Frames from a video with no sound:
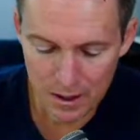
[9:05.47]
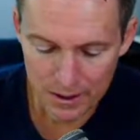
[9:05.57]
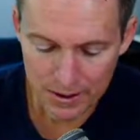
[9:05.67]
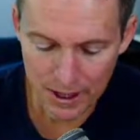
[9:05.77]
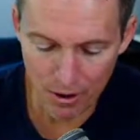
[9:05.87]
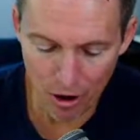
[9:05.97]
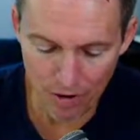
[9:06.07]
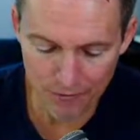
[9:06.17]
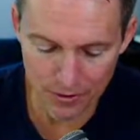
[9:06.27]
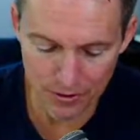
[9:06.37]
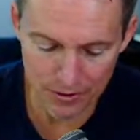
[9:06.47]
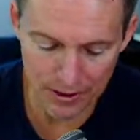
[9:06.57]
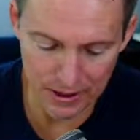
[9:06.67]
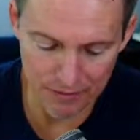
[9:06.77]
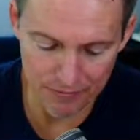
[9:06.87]
Now, often
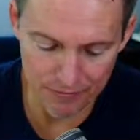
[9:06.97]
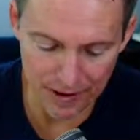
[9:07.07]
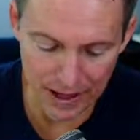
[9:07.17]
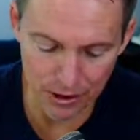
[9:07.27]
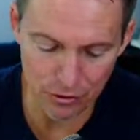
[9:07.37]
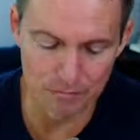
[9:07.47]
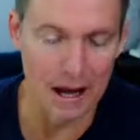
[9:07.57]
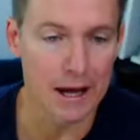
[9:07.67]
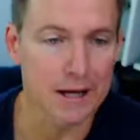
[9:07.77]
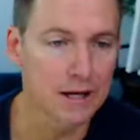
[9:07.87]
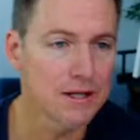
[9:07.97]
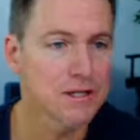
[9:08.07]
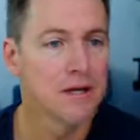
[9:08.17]
in a value market,